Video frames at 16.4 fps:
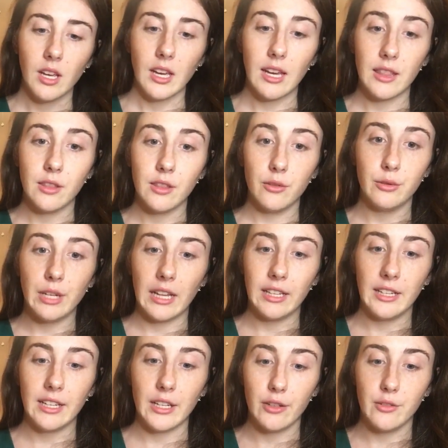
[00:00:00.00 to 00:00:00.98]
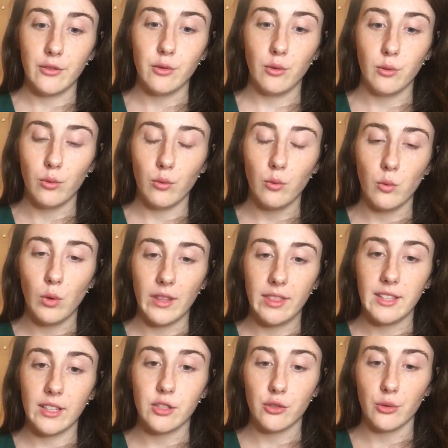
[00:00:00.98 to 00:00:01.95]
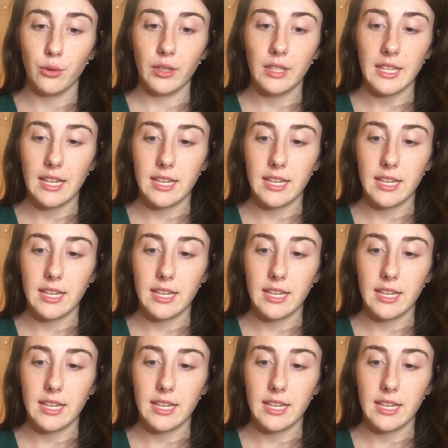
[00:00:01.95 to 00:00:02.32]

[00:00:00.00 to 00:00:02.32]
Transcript: and the reality of what this truly